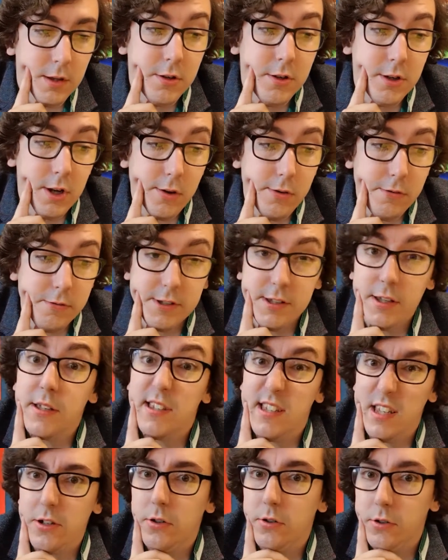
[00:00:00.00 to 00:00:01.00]
Goats
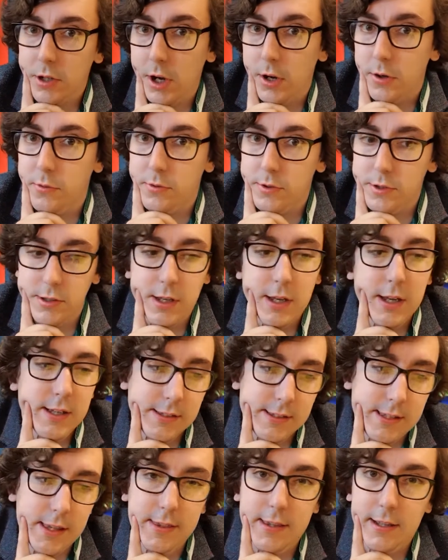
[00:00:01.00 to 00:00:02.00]
sit on coats,
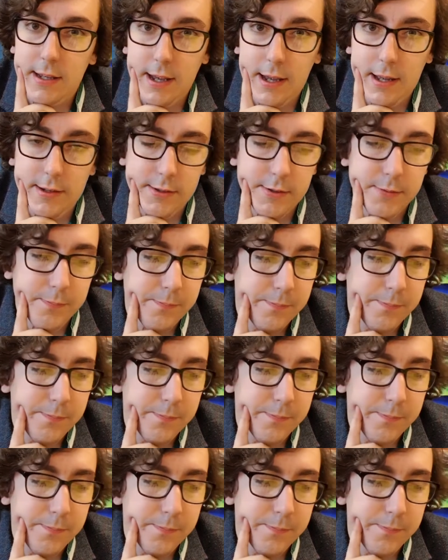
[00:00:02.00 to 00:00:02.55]
said the cat.